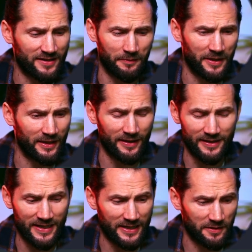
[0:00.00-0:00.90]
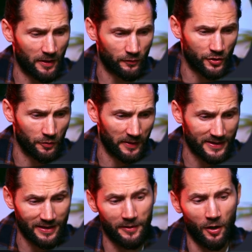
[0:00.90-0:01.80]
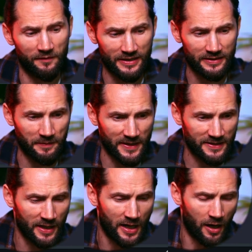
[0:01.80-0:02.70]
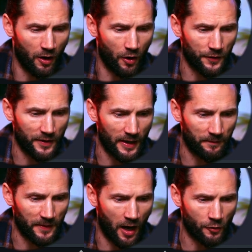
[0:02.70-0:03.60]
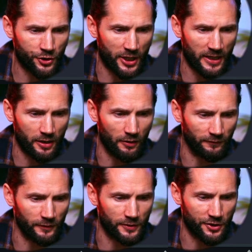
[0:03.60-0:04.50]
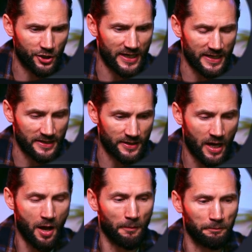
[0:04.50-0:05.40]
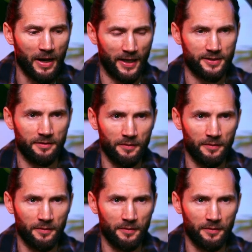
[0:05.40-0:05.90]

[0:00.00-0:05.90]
I mean, it takes about 2 minutes. I mean, obviously it depends on how shaky your footage is, but